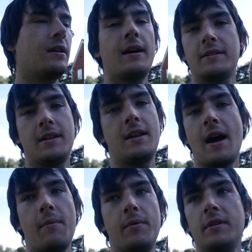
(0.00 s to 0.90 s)
That didn't
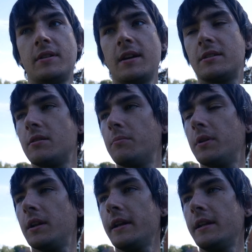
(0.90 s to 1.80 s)
happen. The data
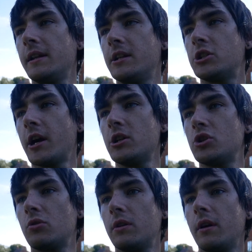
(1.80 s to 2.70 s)
completely changed
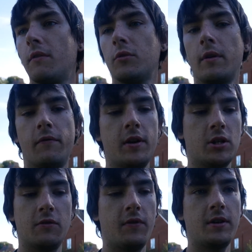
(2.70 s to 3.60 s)
shortly after I
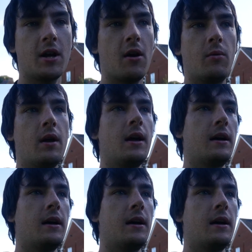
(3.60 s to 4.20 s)
finished the video.